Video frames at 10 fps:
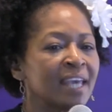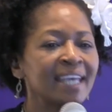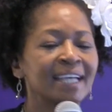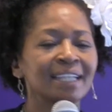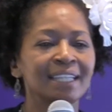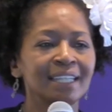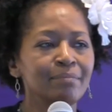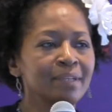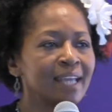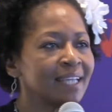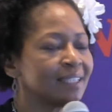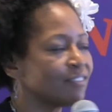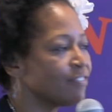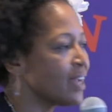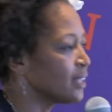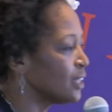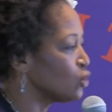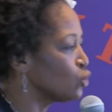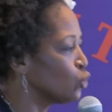He could have eliminated the fact that his